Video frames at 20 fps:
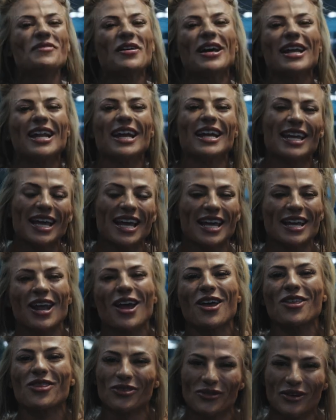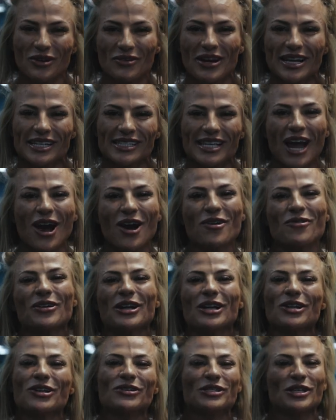but again, 3 weeks out,
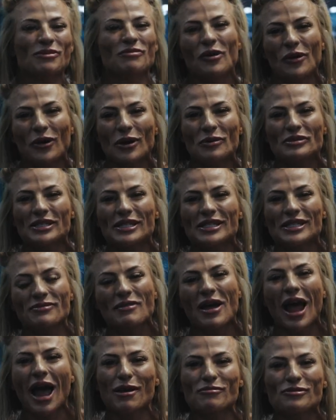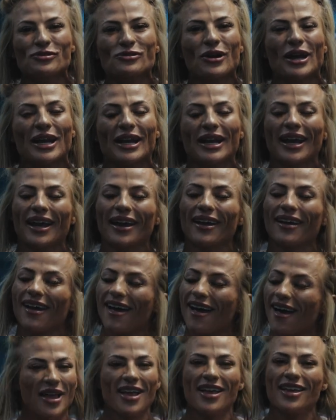we're gonna do some arms and some abs training.
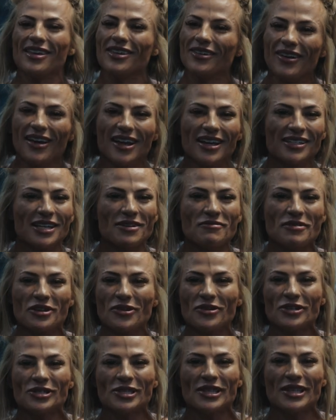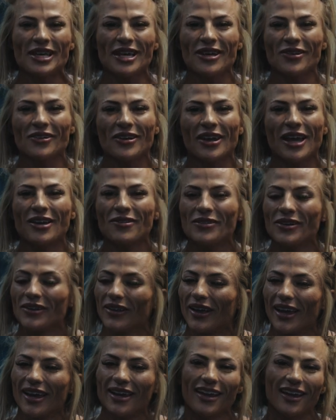You guys let me know what you think, okay? If you
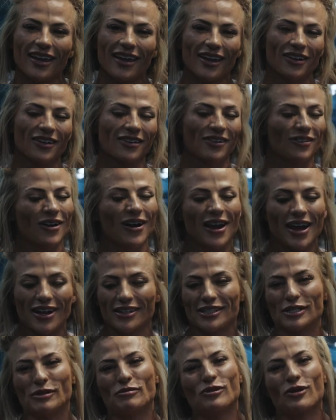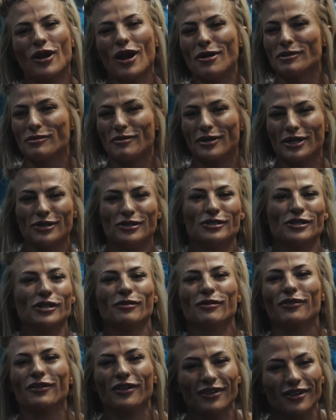like it, great. Subscribe to my
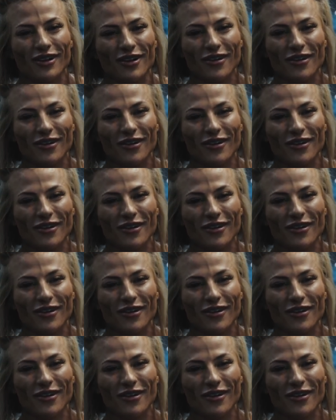YouTube. If you